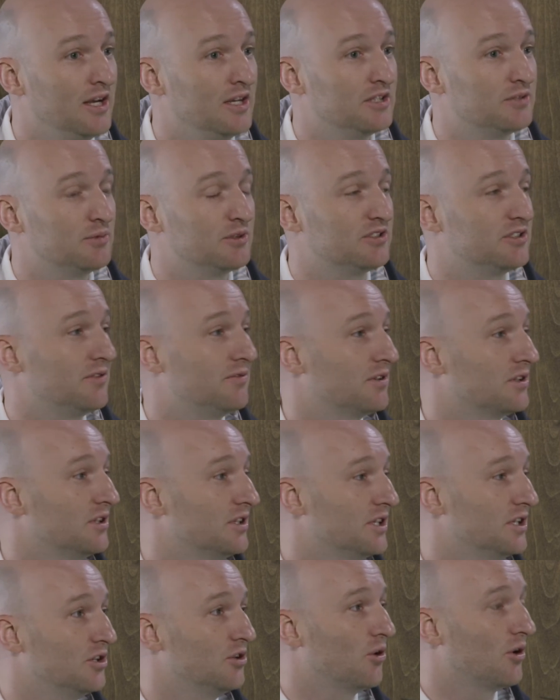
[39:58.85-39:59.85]

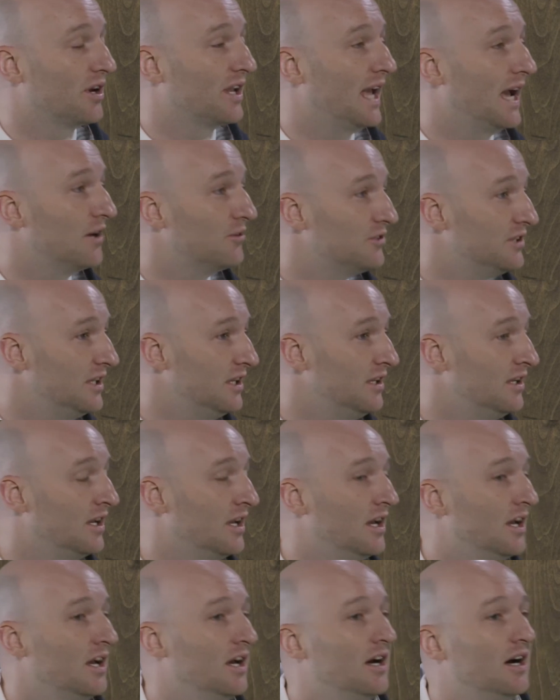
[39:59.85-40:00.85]
specifically in your county.
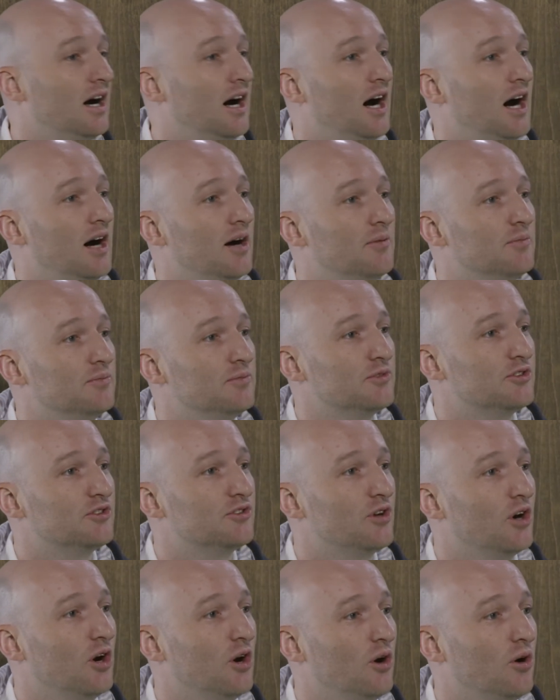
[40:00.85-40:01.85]

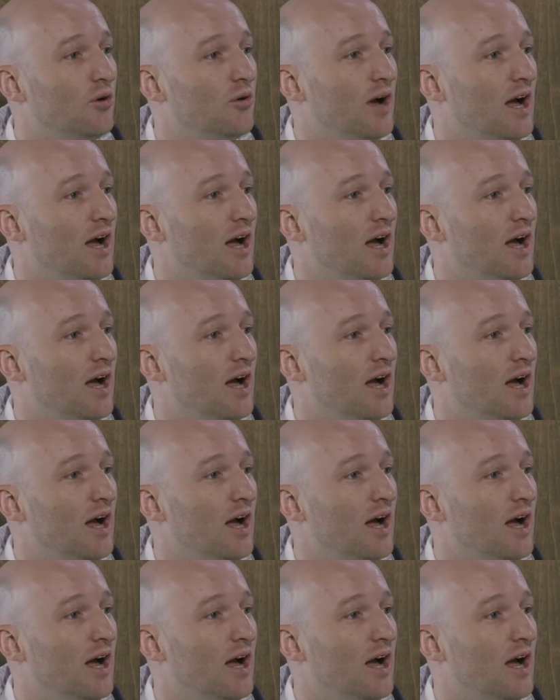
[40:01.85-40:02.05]
So